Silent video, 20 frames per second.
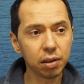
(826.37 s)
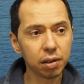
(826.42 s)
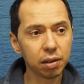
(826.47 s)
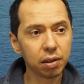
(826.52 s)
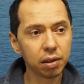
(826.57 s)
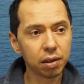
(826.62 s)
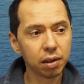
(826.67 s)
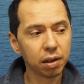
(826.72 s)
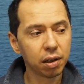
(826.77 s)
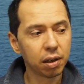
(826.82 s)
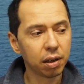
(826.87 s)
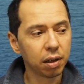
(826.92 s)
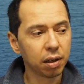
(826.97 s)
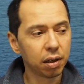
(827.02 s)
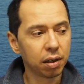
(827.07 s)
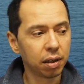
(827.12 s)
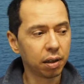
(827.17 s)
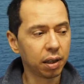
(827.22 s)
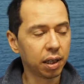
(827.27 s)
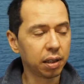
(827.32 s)
Yeah
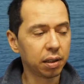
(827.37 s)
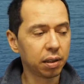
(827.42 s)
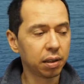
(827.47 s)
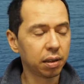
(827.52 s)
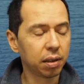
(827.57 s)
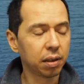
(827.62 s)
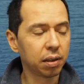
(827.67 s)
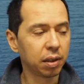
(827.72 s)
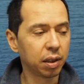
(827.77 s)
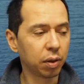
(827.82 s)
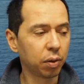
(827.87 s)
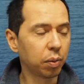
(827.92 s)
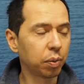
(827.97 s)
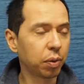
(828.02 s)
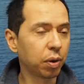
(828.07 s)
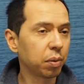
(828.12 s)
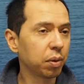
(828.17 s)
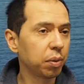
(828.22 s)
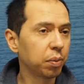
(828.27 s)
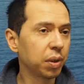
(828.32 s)
then uh, there will
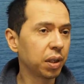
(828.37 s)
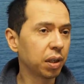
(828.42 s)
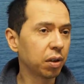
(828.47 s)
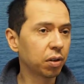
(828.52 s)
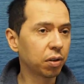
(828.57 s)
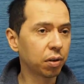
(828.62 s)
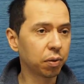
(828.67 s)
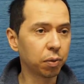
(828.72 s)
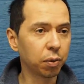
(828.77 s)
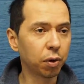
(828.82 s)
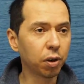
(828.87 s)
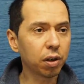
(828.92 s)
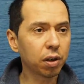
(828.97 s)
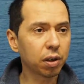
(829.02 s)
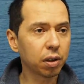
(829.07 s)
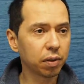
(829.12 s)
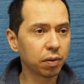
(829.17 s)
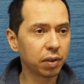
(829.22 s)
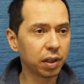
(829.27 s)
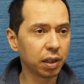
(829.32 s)
probably be a lot of work
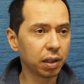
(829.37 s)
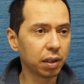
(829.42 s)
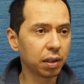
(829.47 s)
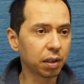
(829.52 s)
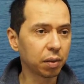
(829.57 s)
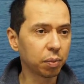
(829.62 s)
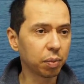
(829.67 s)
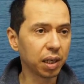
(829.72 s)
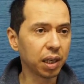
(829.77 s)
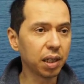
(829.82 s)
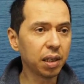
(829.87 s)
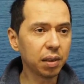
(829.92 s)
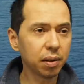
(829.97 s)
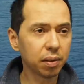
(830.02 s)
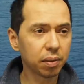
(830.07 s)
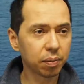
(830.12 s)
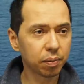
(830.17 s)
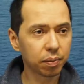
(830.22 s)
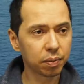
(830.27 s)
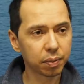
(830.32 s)
and very little play
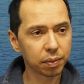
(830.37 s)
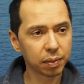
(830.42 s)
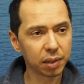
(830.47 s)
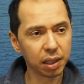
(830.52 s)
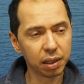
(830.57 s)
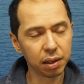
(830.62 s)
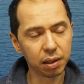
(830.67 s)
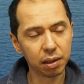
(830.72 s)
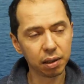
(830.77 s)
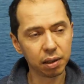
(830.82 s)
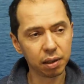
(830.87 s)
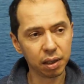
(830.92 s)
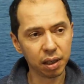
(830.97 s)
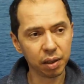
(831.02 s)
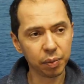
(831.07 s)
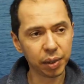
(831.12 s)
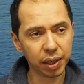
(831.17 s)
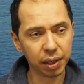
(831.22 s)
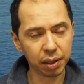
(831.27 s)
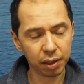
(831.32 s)
in the
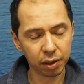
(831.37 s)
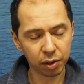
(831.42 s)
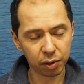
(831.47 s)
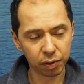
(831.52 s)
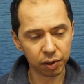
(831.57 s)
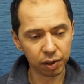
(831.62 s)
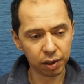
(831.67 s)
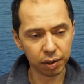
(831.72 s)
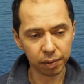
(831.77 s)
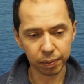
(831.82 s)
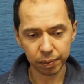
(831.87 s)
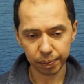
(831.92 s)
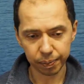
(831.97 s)
remaining of the